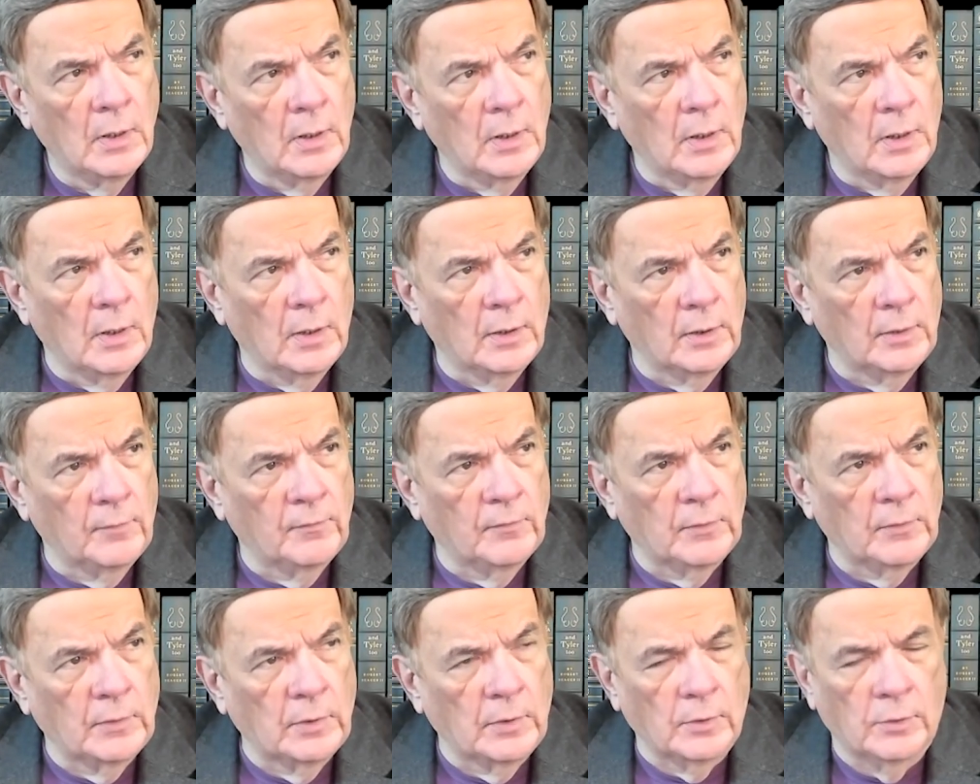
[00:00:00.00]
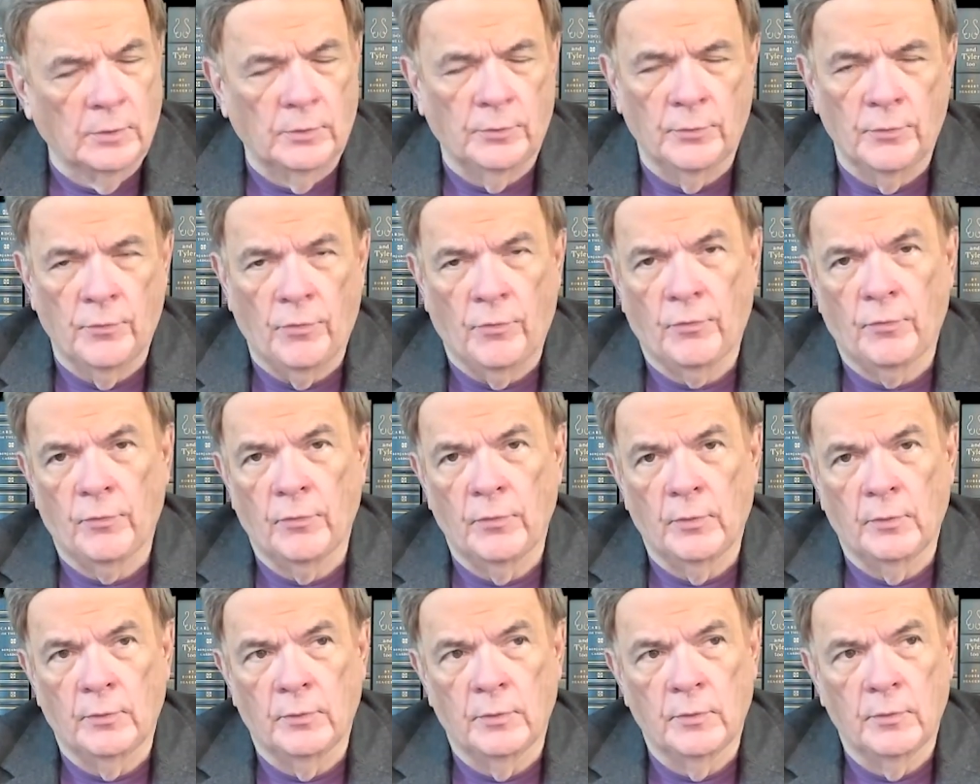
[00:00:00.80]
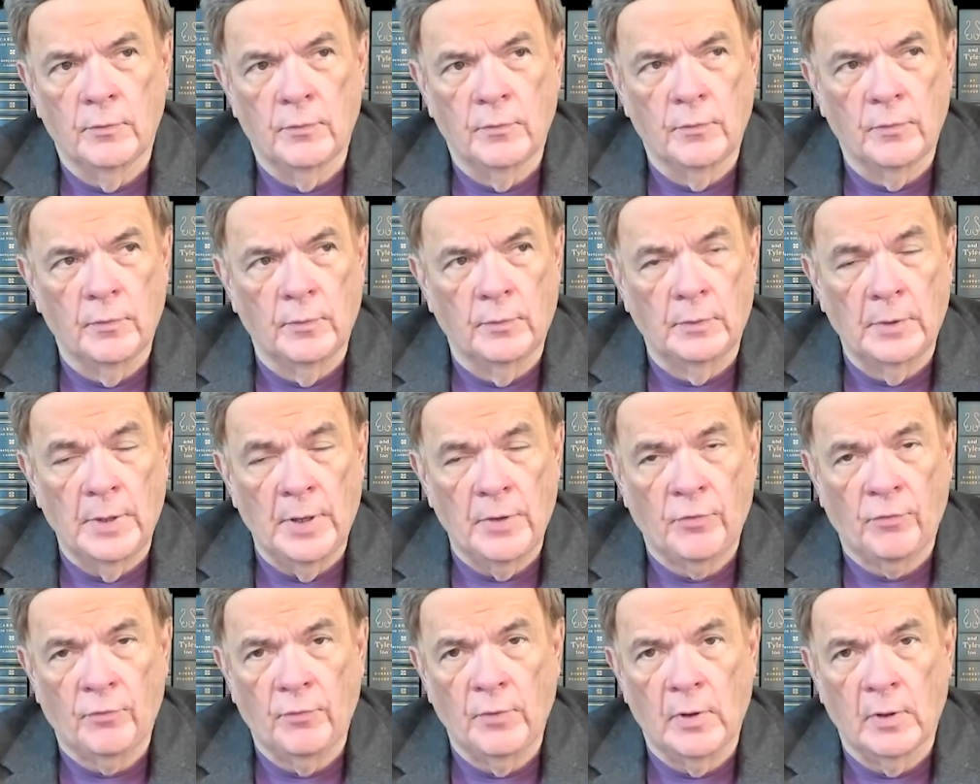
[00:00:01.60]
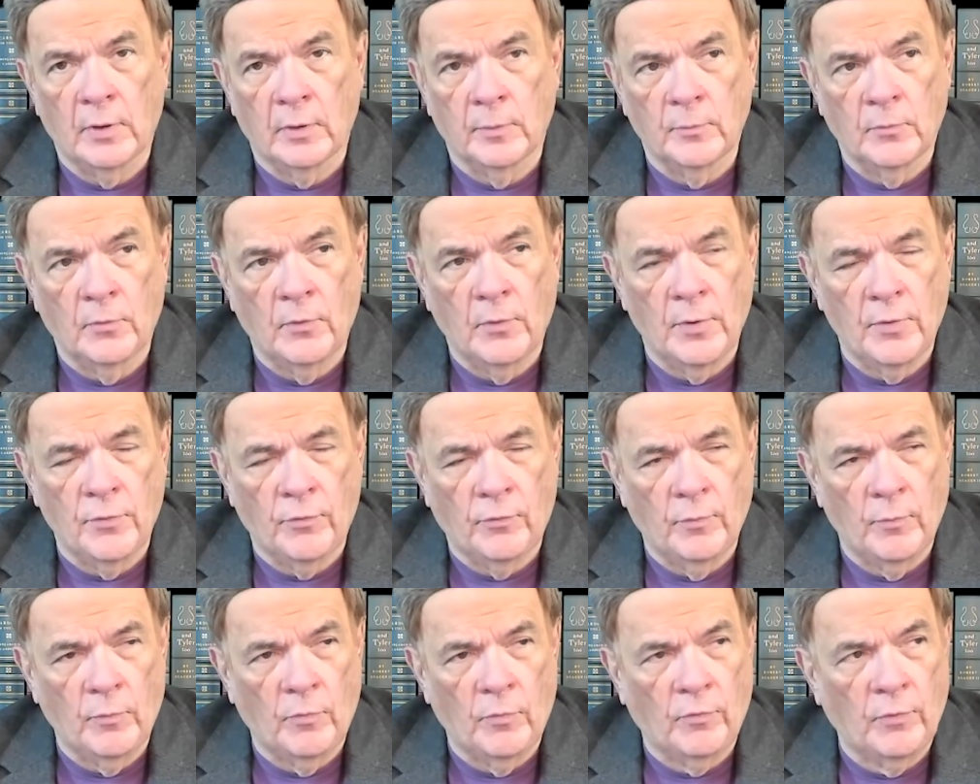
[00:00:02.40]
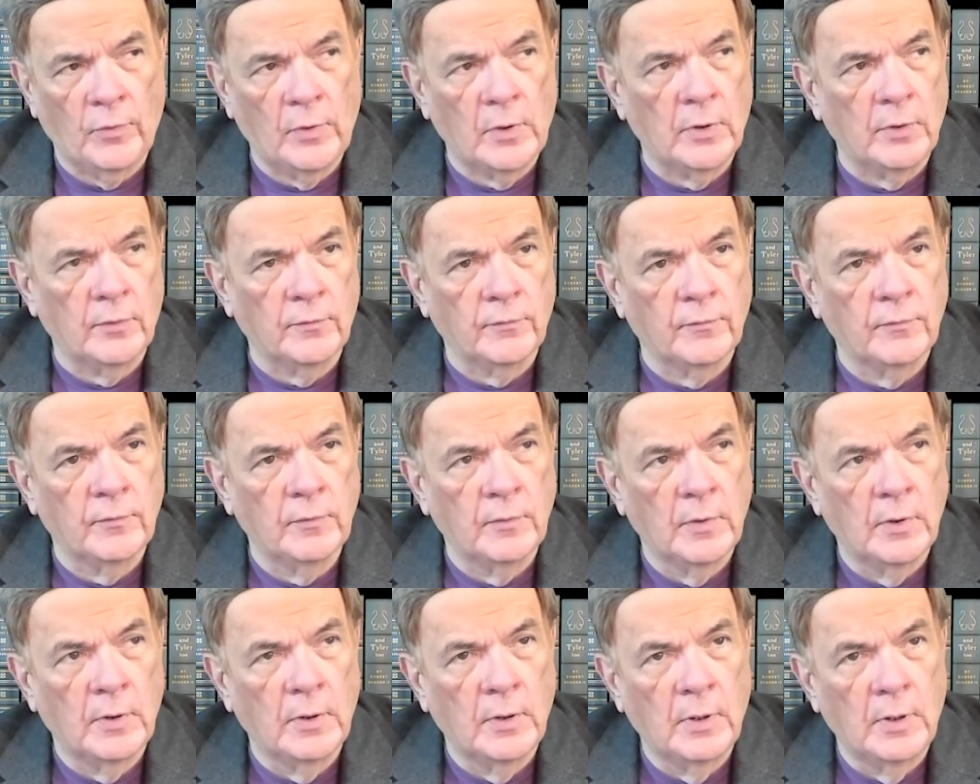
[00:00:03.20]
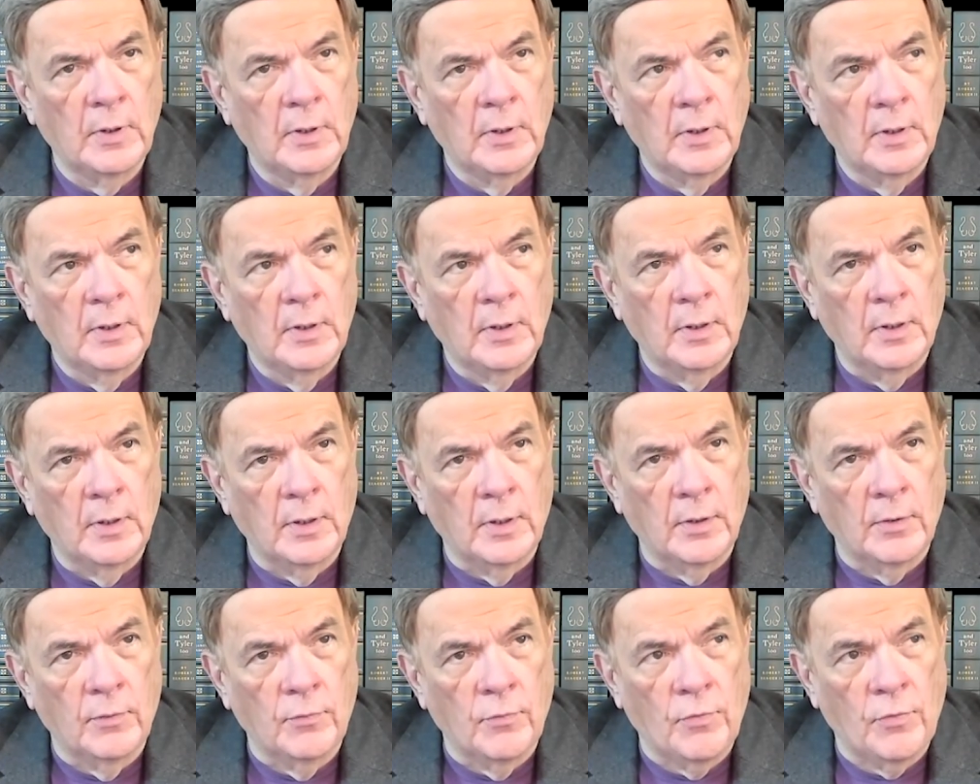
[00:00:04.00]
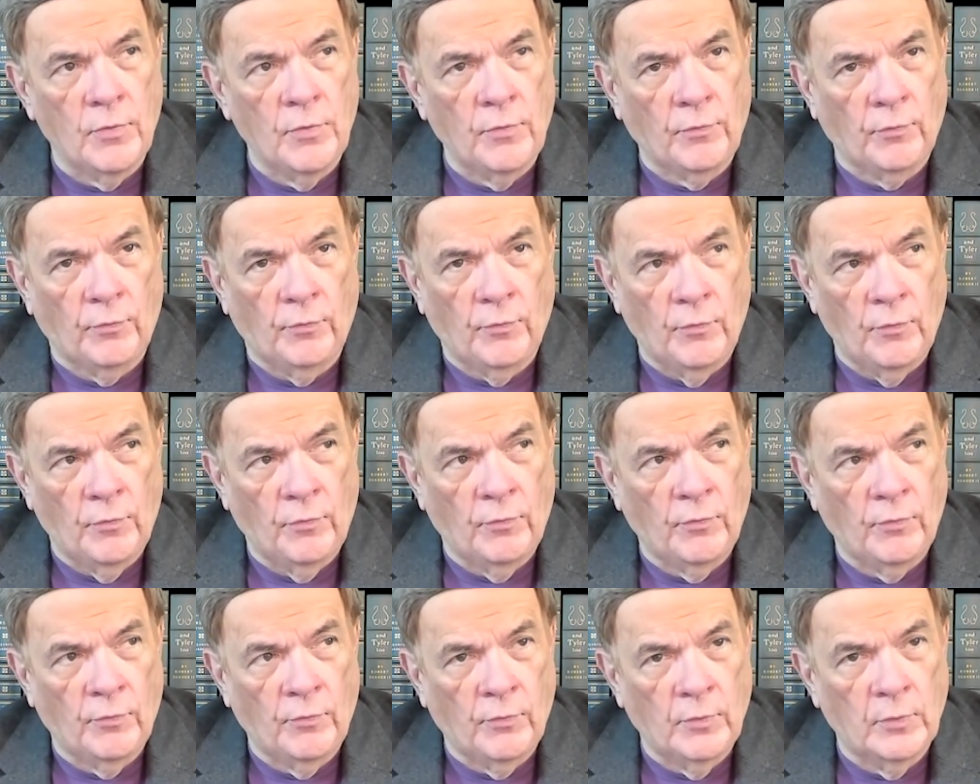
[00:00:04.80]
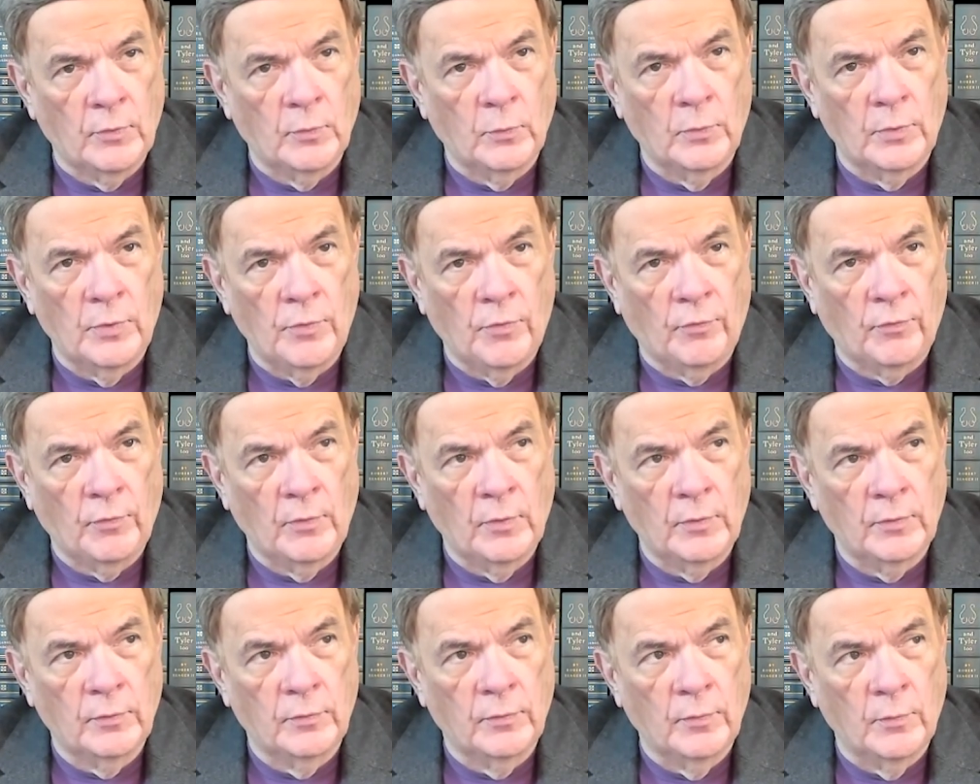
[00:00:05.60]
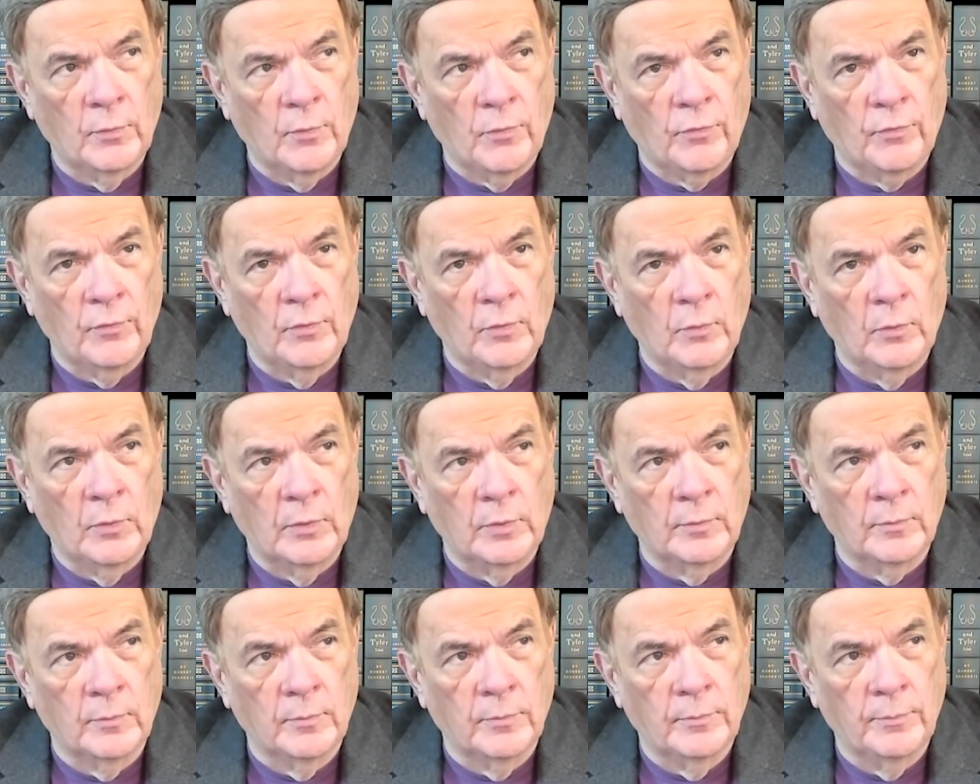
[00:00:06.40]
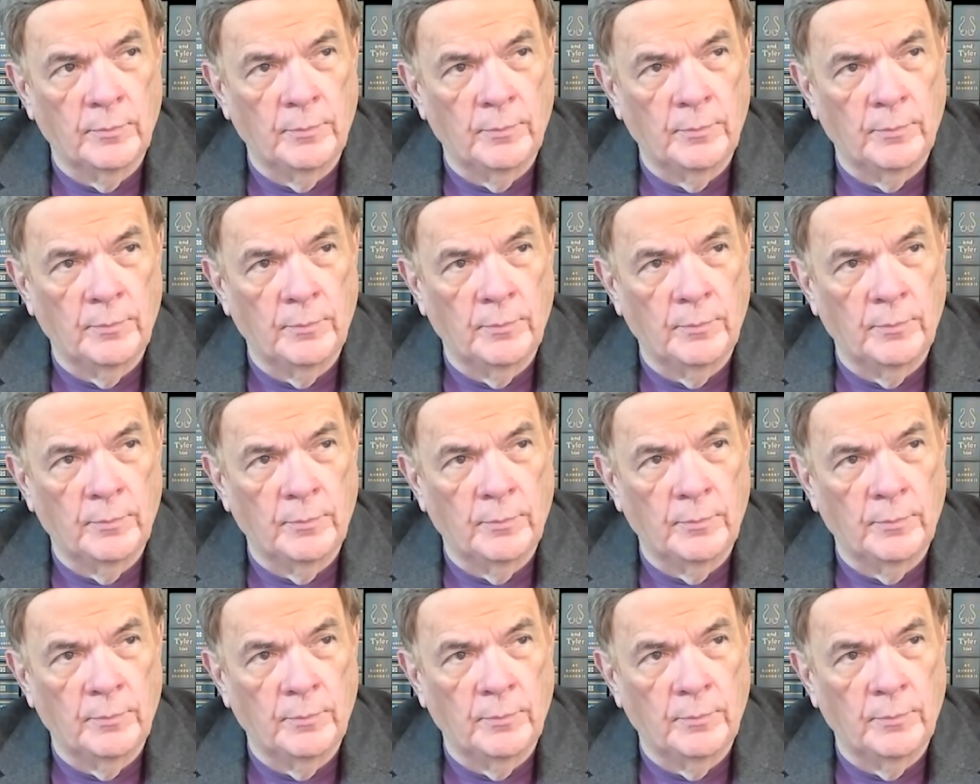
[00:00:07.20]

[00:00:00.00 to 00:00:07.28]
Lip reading: It even includes the last Adam, Christ himself. Jesus uses it when he said there was no one